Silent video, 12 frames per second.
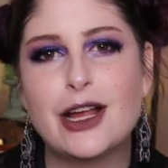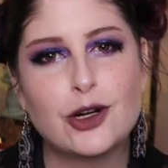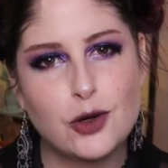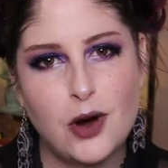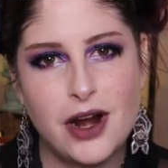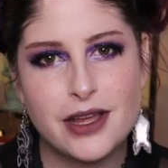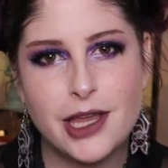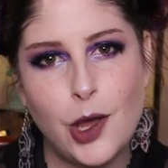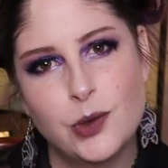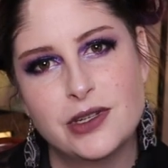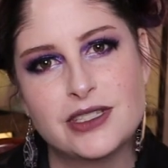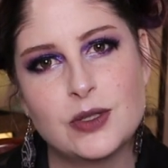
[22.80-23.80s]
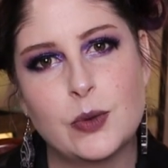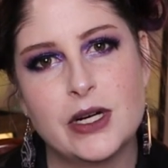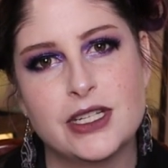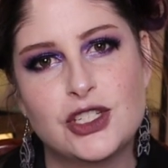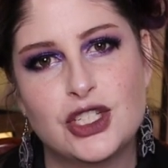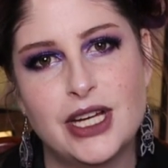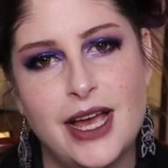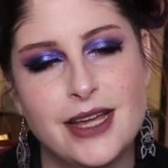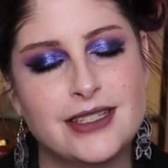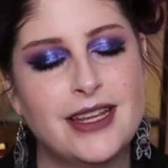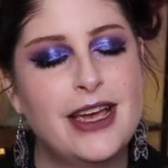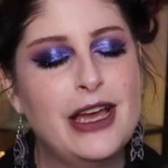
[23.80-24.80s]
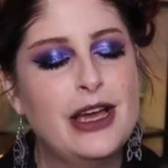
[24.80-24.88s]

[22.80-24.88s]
and chronic illness awareness chats.